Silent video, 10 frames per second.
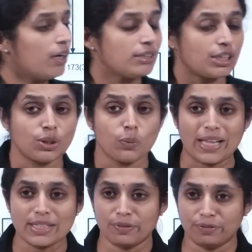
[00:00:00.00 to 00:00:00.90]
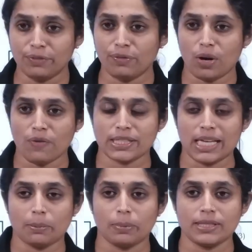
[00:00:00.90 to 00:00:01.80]
section 154 of
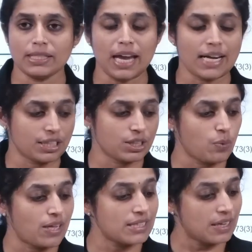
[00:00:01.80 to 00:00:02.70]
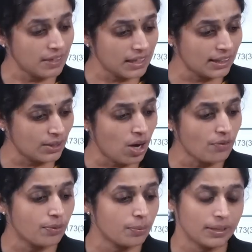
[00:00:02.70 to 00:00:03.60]
CrPC and section 173
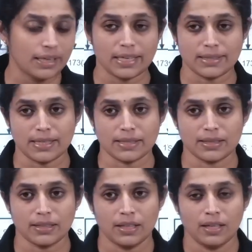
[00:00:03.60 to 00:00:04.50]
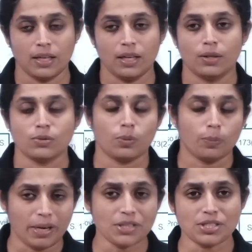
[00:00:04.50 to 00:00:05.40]
of BNSS. So,
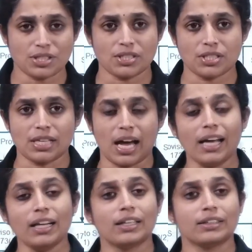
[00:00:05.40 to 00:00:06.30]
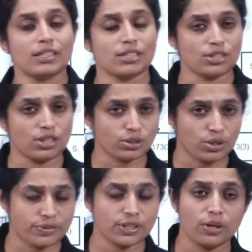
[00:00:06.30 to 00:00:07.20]
major changes are there is introduction
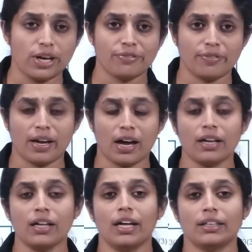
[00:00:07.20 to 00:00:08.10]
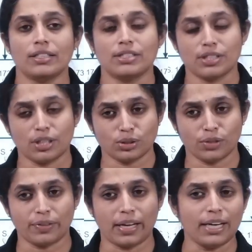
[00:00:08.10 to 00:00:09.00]
of 0 FIR, there is introduction
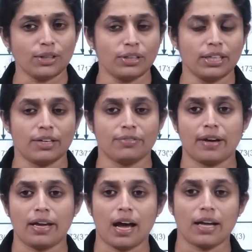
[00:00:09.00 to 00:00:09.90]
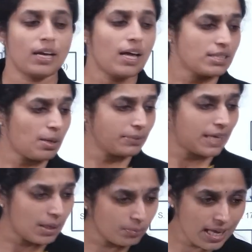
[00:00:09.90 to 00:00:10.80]
of electronic FIR, some
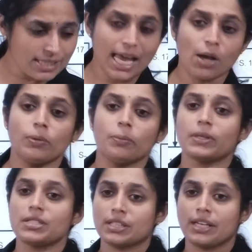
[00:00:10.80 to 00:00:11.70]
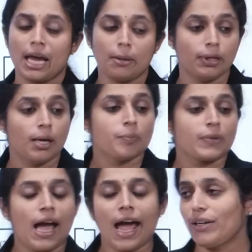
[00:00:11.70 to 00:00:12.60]
timelines have been prescribed,
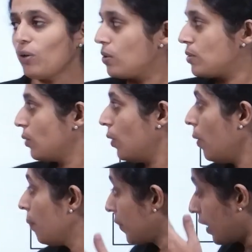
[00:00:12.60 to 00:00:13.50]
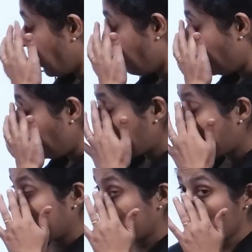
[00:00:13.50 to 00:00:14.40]
and also a
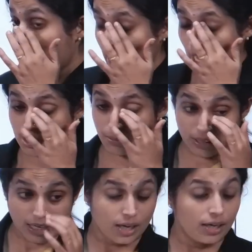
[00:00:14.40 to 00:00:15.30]
preliminary inquiry has been